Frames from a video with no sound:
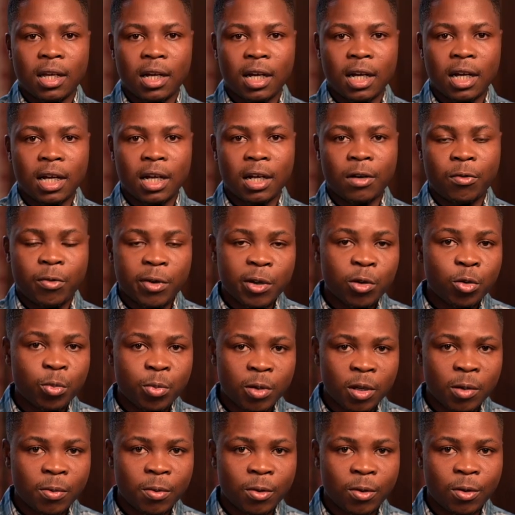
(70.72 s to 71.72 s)
Uh, real
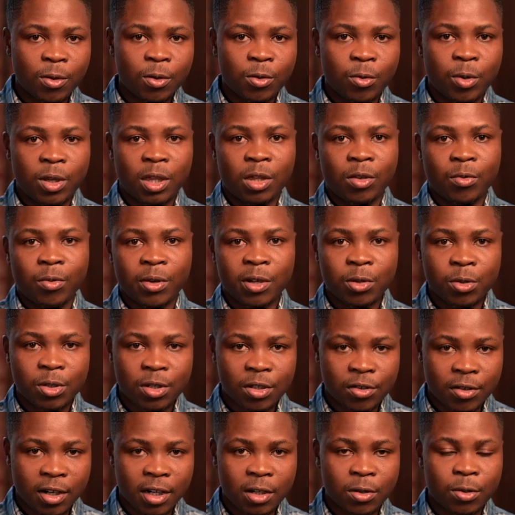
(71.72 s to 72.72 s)
people with real
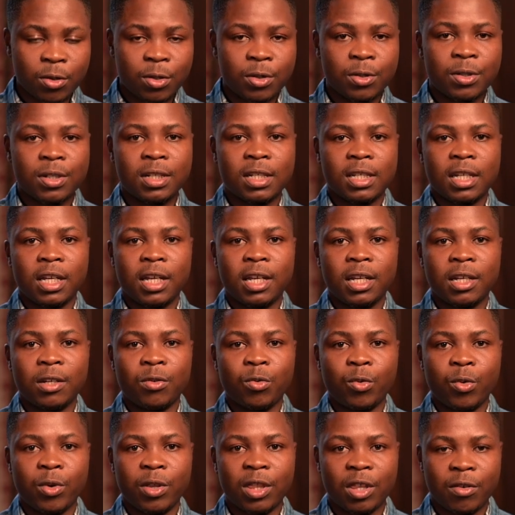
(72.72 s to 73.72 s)
struggles
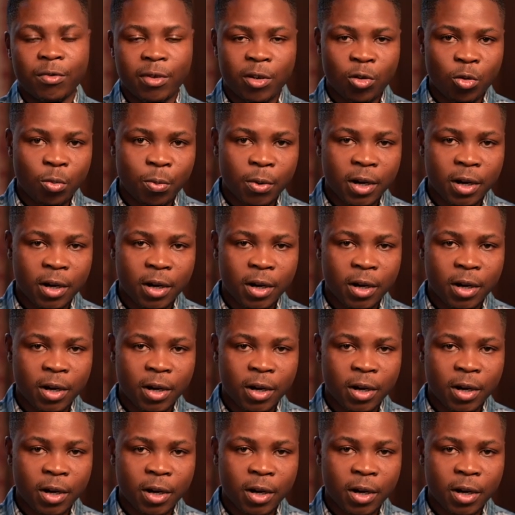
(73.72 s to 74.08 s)
and with real